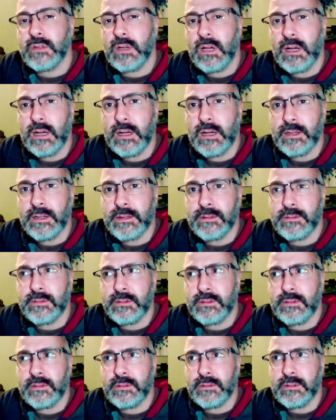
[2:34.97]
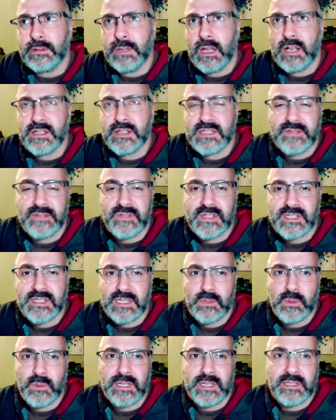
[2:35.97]
Uh, Non-CVC
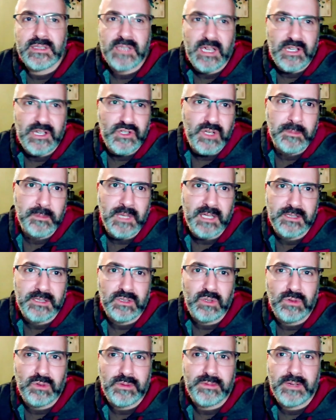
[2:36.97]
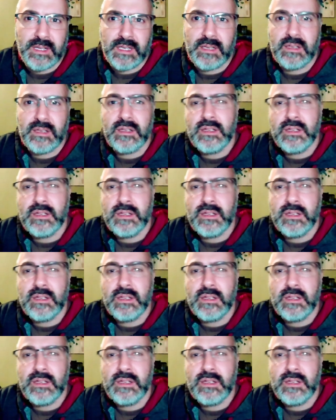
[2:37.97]
weeks, I drop down to gold 3.